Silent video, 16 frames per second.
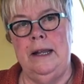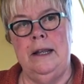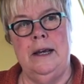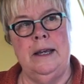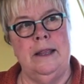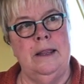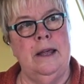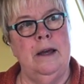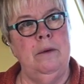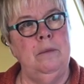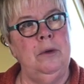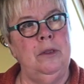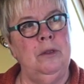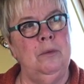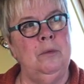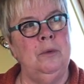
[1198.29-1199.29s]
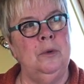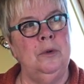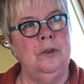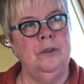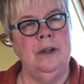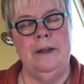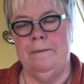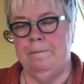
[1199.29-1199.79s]
like that with the
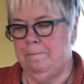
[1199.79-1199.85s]
water.